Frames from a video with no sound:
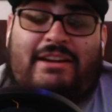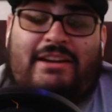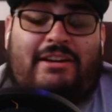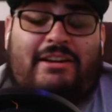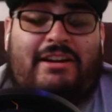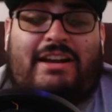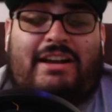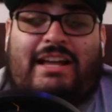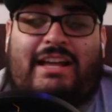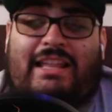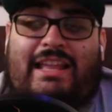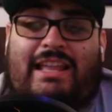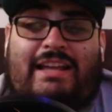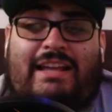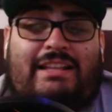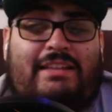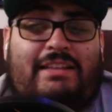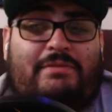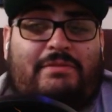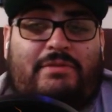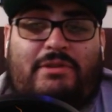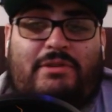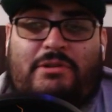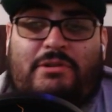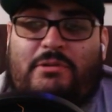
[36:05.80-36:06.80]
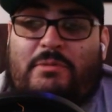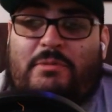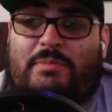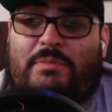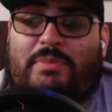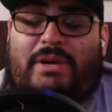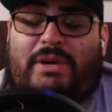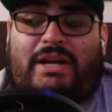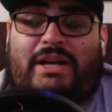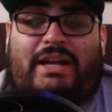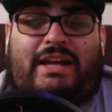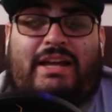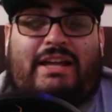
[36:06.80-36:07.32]
they're a collective
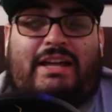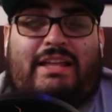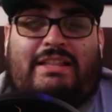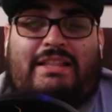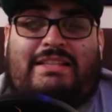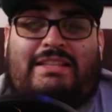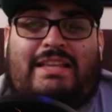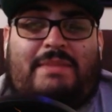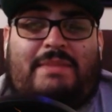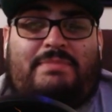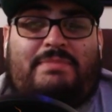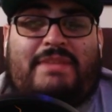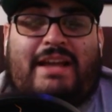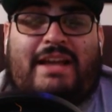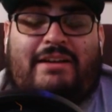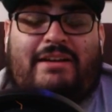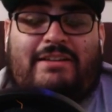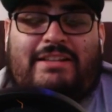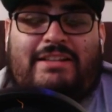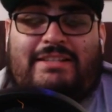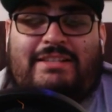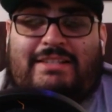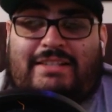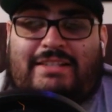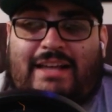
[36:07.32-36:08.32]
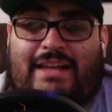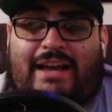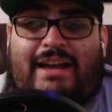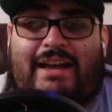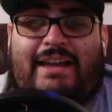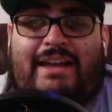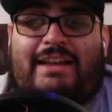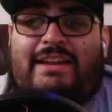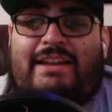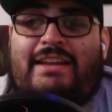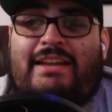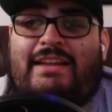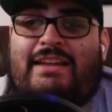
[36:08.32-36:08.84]
group, but deep down
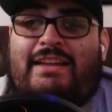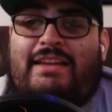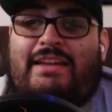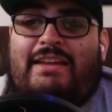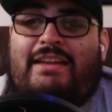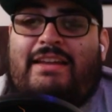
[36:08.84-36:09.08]
inside,